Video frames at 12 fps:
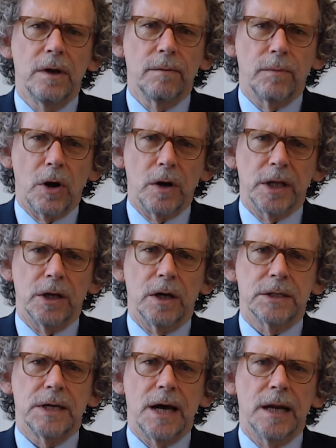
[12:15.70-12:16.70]
party
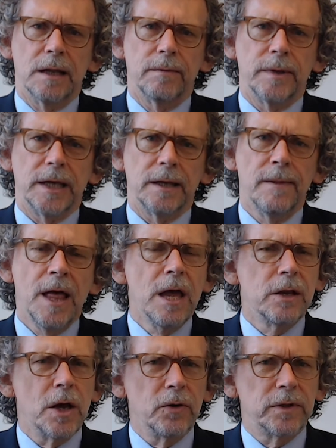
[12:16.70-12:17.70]
autonomy.
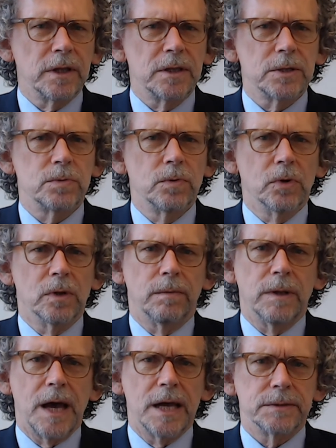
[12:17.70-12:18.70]
Note that this rule
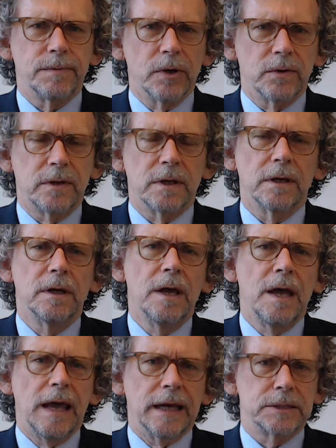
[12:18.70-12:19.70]
applies both to
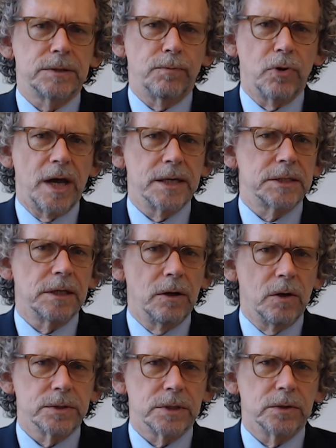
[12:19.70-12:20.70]
express and
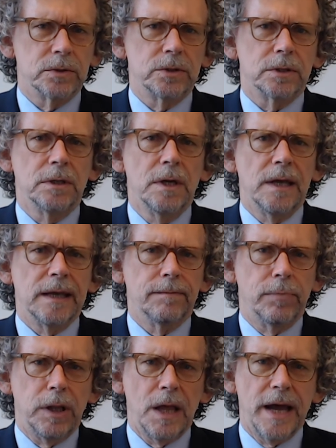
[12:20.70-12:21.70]
also to
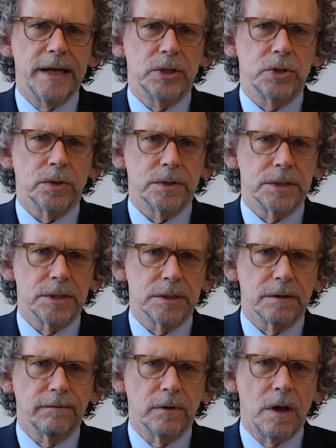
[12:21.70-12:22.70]
implied choices
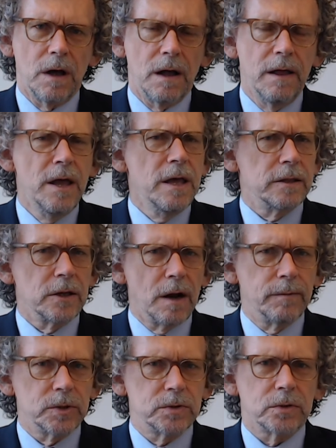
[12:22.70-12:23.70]
of law. The
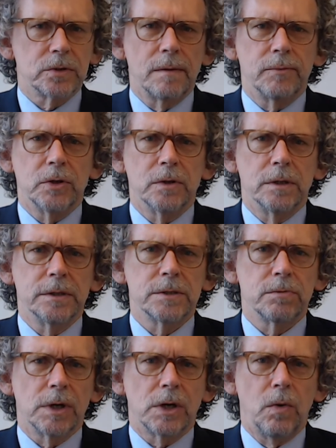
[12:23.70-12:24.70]
arbitral tribunal is
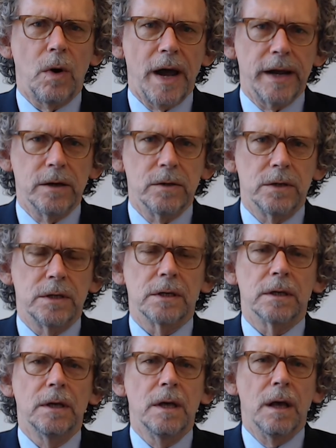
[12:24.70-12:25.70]
required
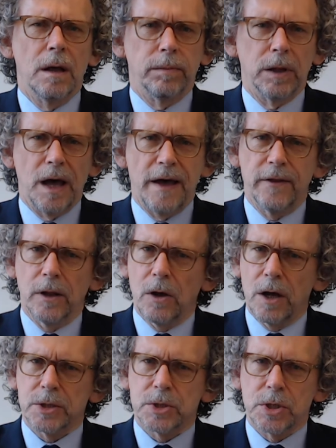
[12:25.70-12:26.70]
to apply the
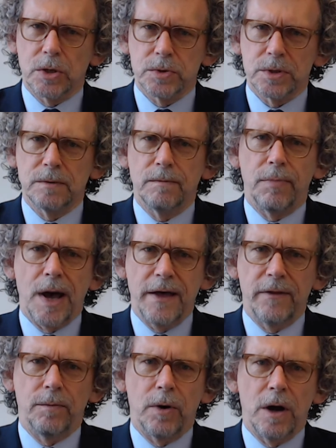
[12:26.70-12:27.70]
law chosen by
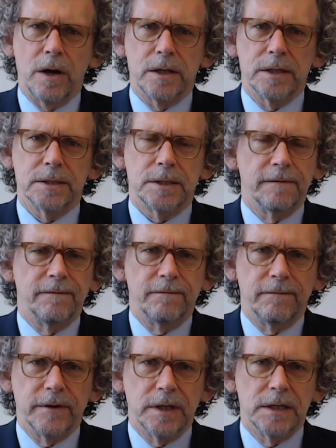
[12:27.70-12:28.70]
the parties, if
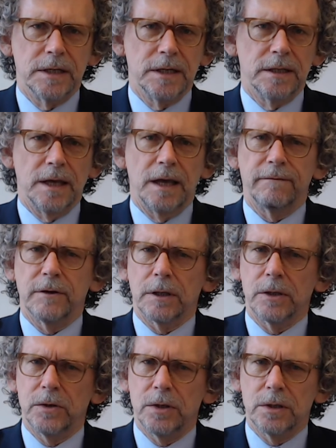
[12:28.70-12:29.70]
indeed they have
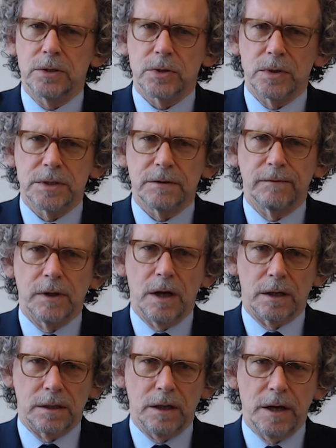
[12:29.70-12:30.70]
included a choice of law
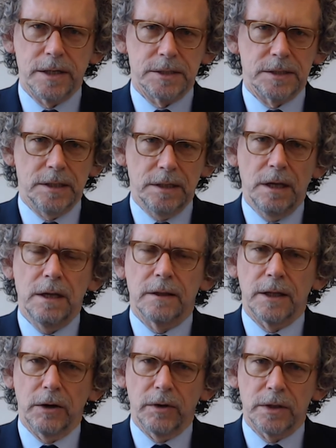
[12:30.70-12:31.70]
clause in
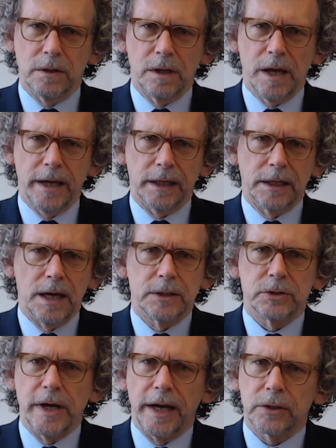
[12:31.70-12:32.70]
their underlying
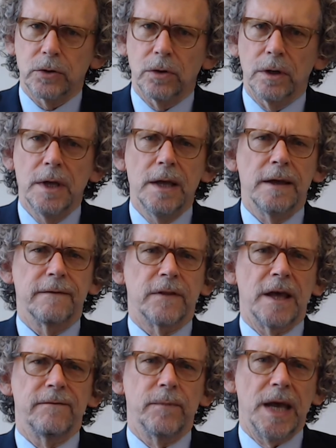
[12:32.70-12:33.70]
contract, or if
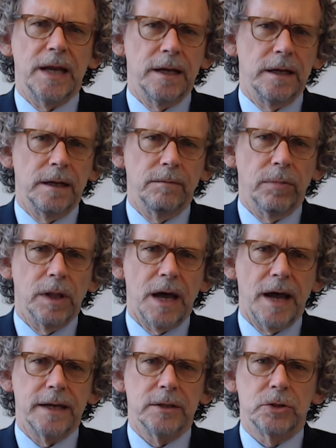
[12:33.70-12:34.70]
they've made an
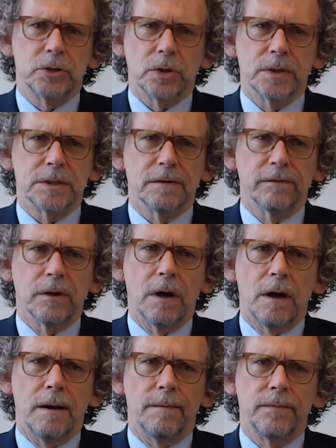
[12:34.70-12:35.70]
implied choice of
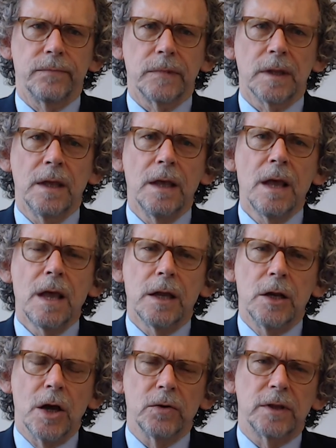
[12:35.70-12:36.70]
law.
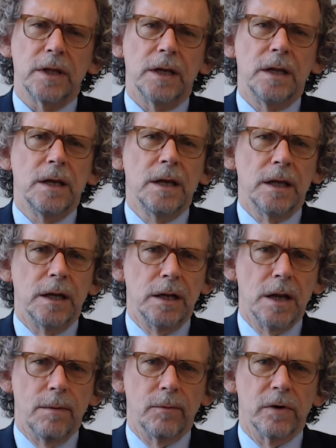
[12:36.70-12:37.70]
Note that in a
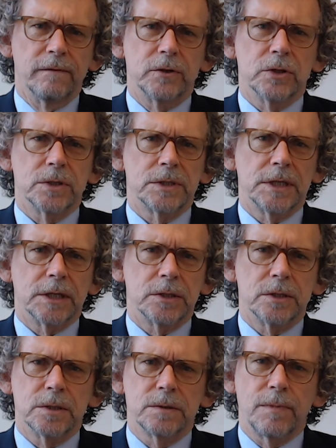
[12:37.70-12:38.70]
number of
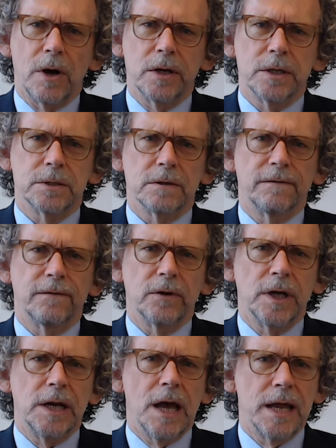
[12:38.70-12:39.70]
jurisdictions, parties are
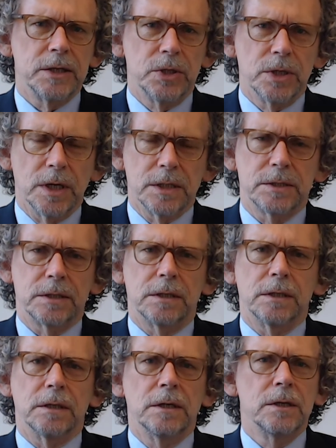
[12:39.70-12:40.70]
free not just
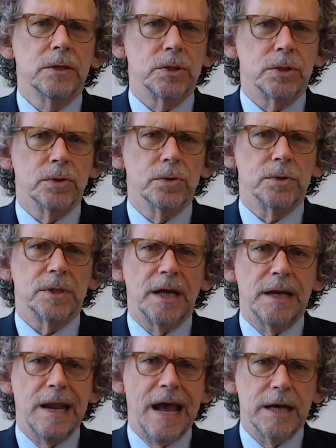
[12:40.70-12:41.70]
to choose a
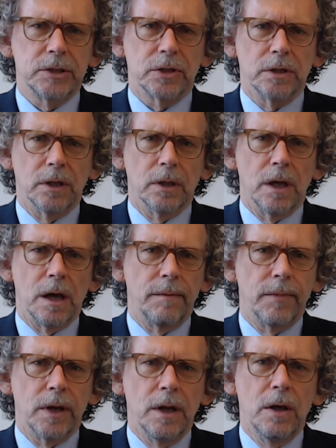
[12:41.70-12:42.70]
national law,
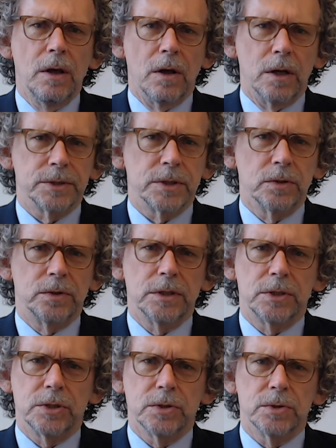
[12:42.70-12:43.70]
but also to
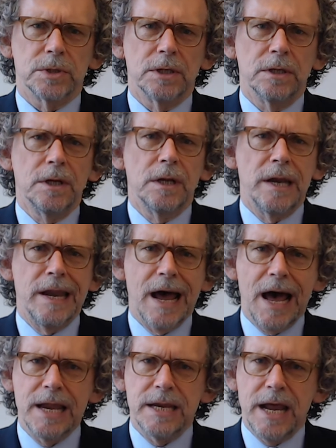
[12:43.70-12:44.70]
choose a
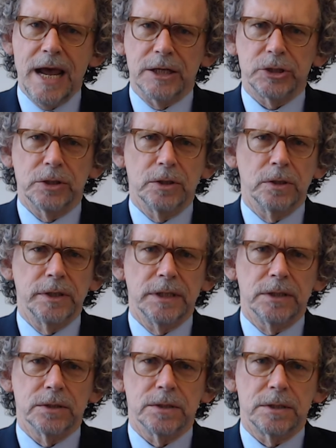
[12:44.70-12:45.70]
non-national
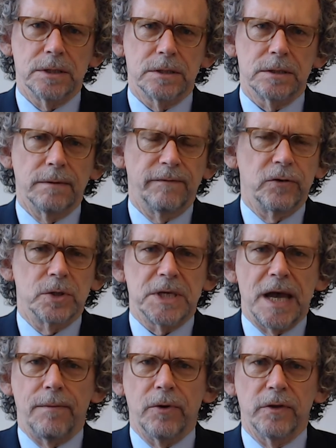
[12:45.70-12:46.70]
legal system. For
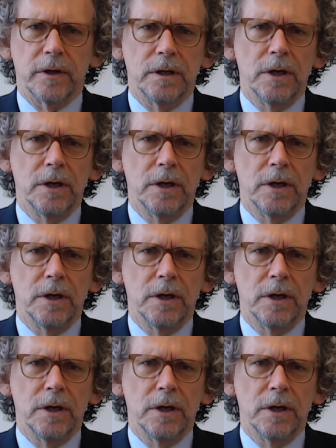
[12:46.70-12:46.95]
example, the